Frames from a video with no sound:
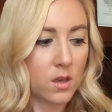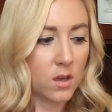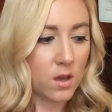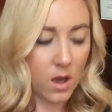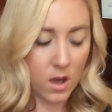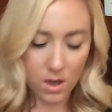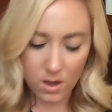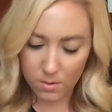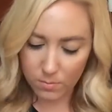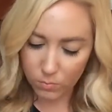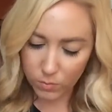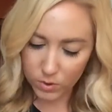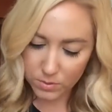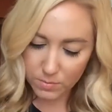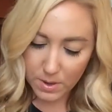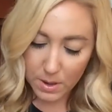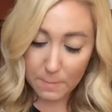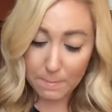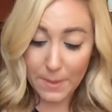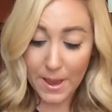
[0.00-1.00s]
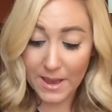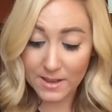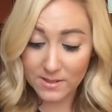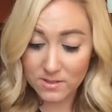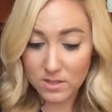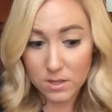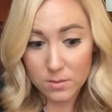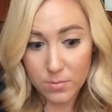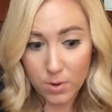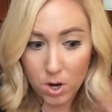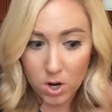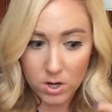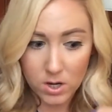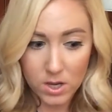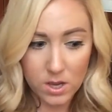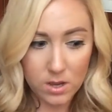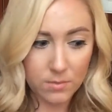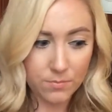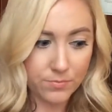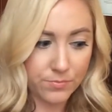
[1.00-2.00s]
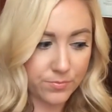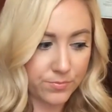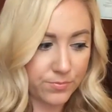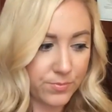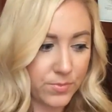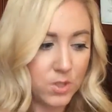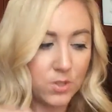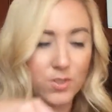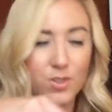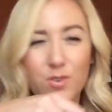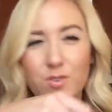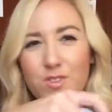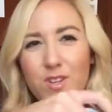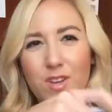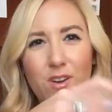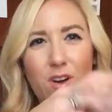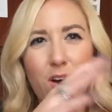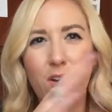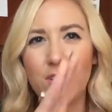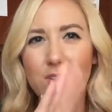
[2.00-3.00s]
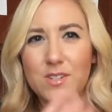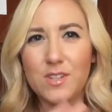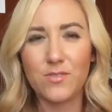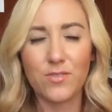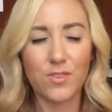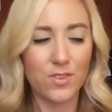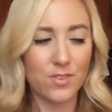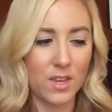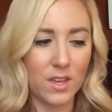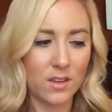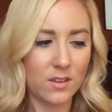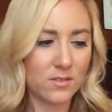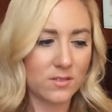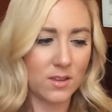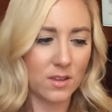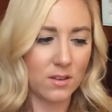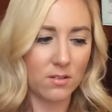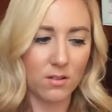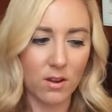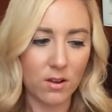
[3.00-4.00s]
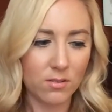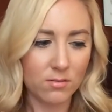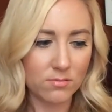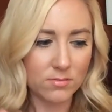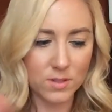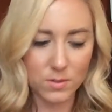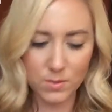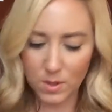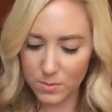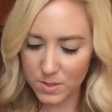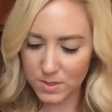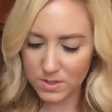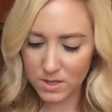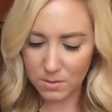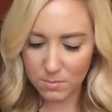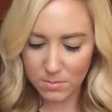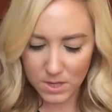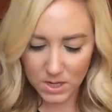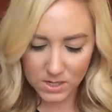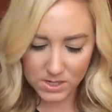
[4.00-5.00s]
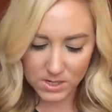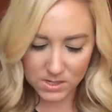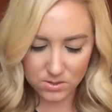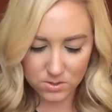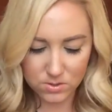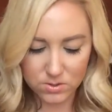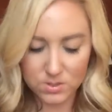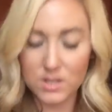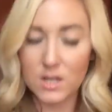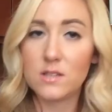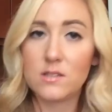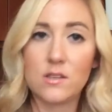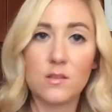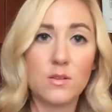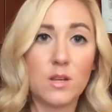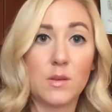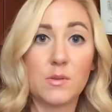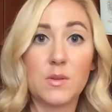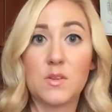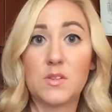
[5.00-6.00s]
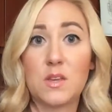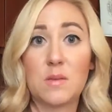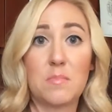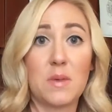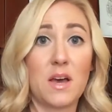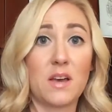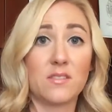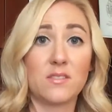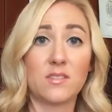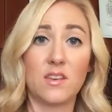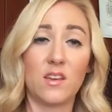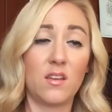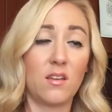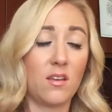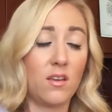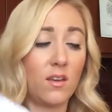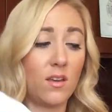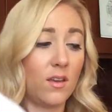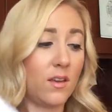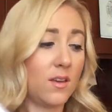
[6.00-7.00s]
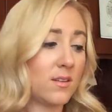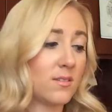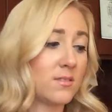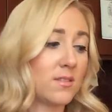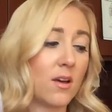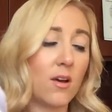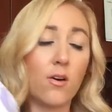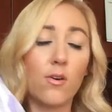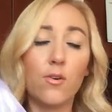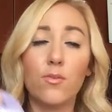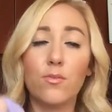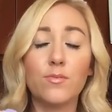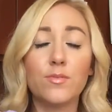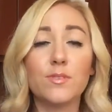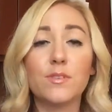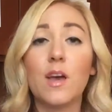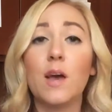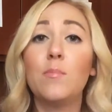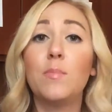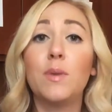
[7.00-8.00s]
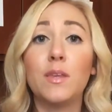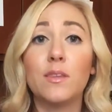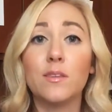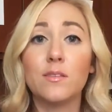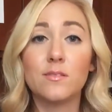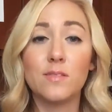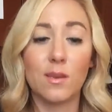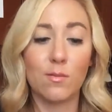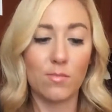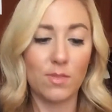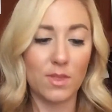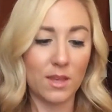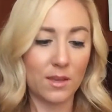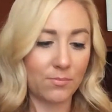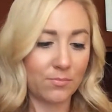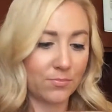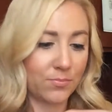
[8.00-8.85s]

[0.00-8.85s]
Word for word: um, with my basket party, you'll notice I call it different things. I don't know. Sometimes I say mini tester set, sometimes I say basket. So I mean the same thing.